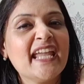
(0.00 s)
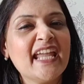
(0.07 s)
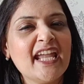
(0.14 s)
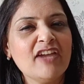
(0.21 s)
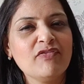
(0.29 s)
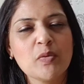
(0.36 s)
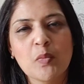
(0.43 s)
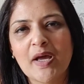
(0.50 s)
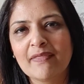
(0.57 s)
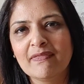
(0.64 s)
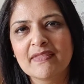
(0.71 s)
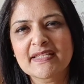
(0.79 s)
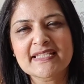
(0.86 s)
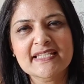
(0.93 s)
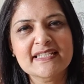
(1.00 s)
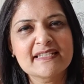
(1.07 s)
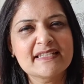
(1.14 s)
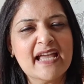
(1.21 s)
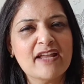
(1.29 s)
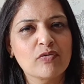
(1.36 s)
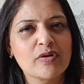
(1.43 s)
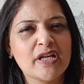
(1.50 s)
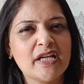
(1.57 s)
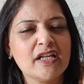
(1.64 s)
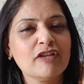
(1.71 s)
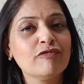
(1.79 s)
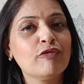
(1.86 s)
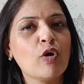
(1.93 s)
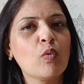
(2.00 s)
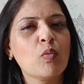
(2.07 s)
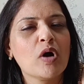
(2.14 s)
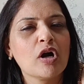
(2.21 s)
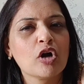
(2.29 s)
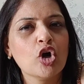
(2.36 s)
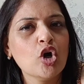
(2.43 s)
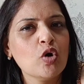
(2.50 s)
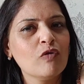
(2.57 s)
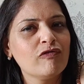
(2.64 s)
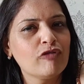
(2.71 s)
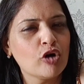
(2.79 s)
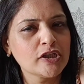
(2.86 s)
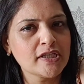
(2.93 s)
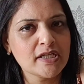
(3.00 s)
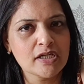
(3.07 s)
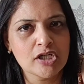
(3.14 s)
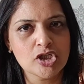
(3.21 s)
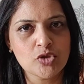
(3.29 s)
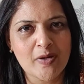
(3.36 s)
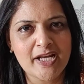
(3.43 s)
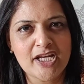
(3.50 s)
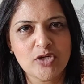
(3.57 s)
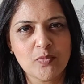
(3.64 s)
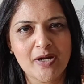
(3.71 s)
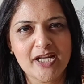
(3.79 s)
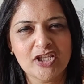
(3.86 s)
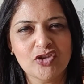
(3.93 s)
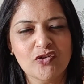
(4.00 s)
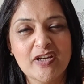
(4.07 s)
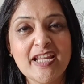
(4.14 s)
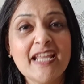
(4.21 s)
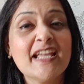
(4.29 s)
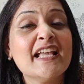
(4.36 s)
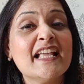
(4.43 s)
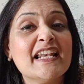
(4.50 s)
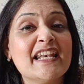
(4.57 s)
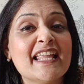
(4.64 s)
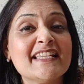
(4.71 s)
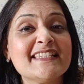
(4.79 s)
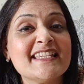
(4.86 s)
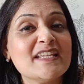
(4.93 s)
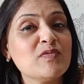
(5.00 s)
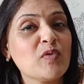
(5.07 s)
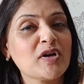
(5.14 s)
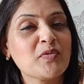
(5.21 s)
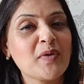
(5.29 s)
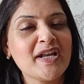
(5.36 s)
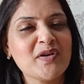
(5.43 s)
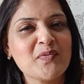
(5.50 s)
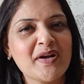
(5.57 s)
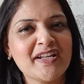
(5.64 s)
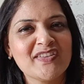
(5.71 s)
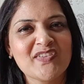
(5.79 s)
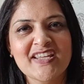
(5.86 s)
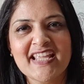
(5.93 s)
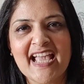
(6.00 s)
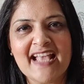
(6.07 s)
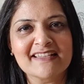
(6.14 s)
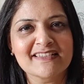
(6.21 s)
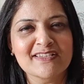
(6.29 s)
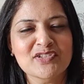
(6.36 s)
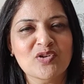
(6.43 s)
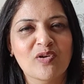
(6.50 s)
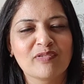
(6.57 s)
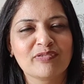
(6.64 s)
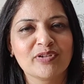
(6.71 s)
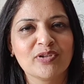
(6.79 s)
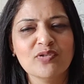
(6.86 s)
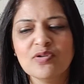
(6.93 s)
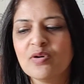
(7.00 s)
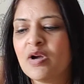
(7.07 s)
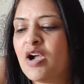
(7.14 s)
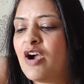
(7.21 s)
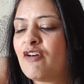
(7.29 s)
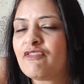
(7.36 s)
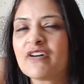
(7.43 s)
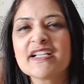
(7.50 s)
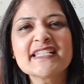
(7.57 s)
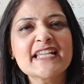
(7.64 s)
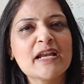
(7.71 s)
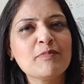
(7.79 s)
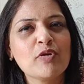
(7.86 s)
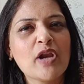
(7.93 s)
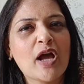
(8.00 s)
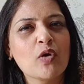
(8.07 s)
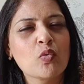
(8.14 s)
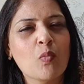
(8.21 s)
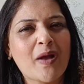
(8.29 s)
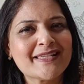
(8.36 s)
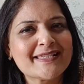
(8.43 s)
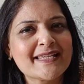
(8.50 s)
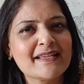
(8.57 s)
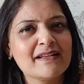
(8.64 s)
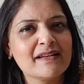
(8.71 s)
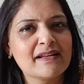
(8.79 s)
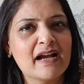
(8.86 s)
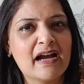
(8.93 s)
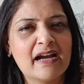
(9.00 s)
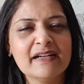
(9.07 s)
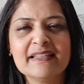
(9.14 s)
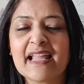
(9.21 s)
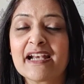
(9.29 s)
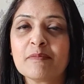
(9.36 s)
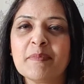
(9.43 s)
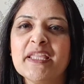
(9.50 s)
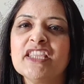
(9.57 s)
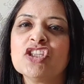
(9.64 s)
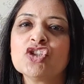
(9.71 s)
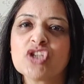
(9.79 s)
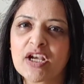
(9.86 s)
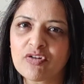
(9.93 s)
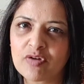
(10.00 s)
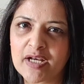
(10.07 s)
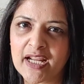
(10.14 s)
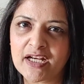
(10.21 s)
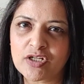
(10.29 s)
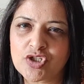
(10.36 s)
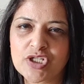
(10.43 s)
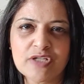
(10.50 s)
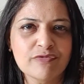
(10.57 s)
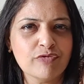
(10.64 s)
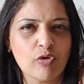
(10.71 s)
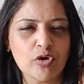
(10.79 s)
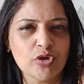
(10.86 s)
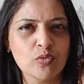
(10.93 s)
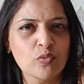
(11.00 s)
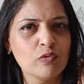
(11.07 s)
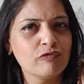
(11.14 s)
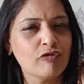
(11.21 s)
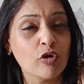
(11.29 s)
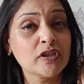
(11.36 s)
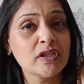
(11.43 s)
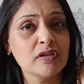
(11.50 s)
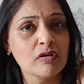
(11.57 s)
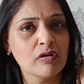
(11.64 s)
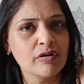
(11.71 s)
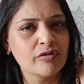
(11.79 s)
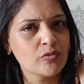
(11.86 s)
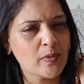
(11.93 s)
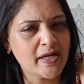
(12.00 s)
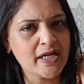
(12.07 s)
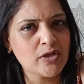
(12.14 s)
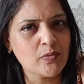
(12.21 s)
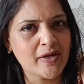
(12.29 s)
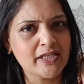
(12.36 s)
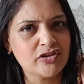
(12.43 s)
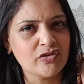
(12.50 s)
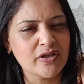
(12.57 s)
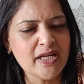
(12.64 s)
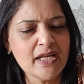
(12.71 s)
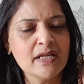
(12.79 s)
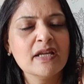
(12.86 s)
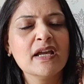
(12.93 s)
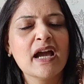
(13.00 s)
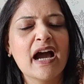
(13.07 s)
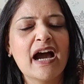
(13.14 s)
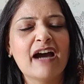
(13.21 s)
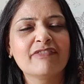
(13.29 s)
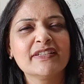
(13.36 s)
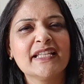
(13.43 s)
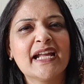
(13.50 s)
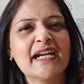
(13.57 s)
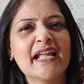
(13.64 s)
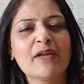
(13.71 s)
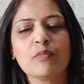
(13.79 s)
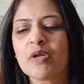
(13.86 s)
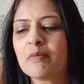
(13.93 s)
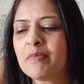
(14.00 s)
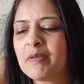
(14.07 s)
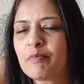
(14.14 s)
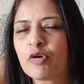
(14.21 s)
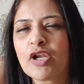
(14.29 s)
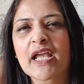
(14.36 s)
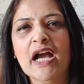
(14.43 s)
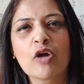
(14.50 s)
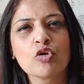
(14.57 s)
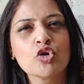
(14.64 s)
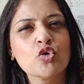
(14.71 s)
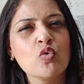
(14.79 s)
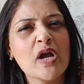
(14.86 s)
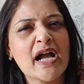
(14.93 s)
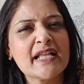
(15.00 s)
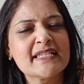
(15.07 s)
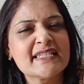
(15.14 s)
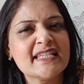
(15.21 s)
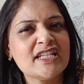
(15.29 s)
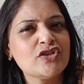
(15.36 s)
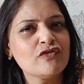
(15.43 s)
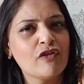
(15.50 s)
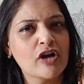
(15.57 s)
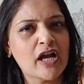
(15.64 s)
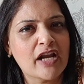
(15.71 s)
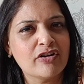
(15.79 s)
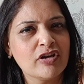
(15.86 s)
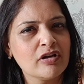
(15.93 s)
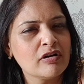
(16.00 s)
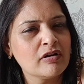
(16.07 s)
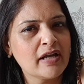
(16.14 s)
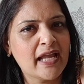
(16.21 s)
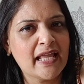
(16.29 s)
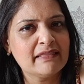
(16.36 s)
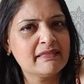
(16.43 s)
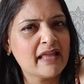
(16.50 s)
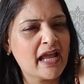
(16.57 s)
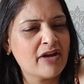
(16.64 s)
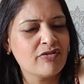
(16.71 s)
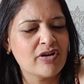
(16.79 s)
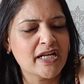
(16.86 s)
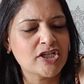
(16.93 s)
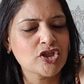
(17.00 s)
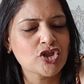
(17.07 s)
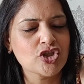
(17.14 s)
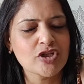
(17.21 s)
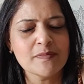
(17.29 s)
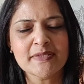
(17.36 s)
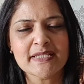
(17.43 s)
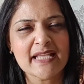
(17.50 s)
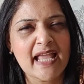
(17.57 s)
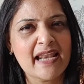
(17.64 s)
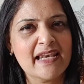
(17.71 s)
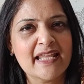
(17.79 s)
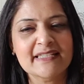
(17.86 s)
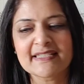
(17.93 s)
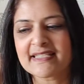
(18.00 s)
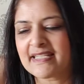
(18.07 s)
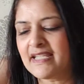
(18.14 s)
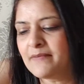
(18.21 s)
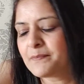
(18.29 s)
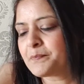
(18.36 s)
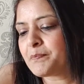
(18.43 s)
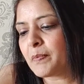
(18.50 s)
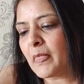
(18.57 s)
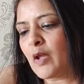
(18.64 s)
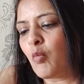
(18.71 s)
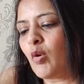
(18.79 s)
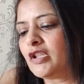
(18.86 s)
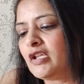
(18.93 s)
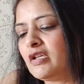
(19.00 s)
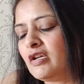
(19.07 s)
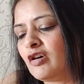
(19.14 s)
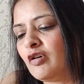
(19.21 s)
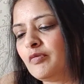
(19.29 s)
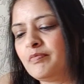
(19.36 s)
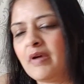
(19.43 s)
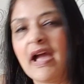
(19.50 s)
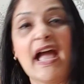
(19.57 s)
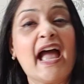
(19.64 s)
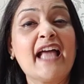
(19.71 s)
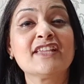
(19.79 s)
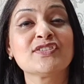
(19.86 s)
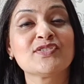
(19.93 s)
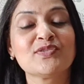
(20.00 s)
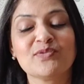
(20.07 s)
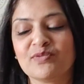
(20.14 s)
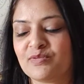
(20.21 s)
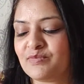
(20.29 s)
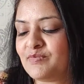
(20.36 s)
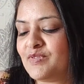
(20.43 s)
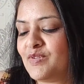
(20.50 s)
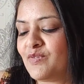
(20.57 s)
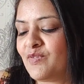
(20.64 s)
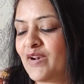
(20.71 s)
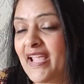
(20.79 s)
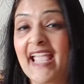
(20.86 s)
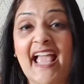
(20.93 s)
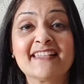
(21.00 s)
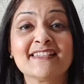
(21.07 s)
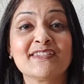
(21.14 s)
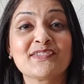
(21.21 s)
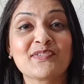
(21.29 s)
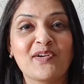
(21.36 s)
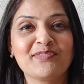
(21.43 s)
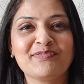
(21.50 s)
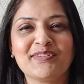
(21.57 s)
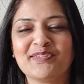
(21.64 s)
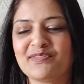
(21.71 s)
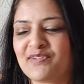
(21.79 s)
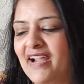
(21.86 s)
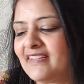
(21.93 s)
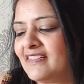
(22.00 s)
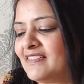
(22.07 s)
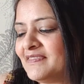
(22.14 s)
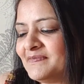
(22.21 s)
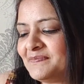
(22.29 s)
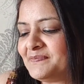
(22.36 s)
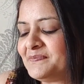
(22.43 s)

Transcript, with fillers: Hey everyone, this is the tarot reading for Virgo for the year 2023. Let's see what 2023 has in store for you. First, I'll pull out one single card that will be the general energy for you for the year 2023. After that, I will be pulling out two cards each for career, health and relationships. And let's see what the year has to, you know, like has in store for you rather.